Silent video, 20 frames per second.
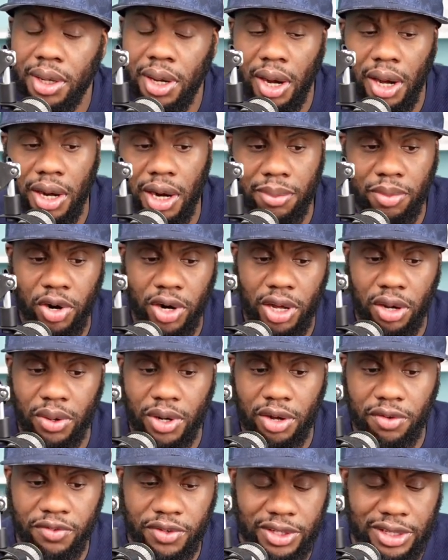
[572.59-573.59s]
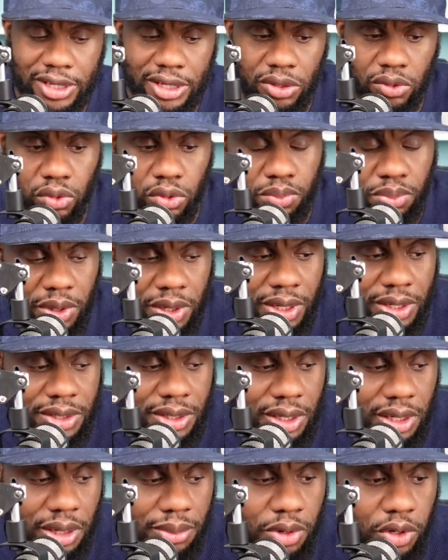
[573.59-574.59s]
Or that brother would have 15 good pon a
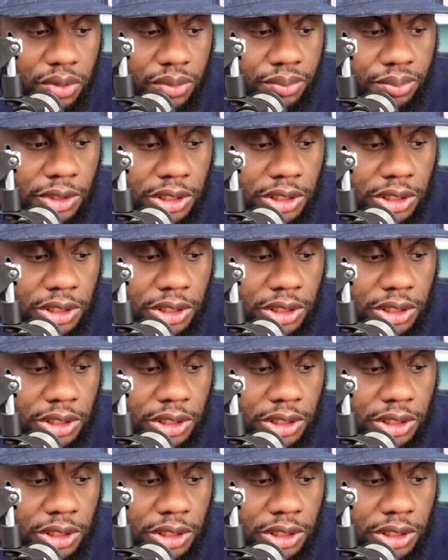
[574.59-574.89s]
song, yeah? But,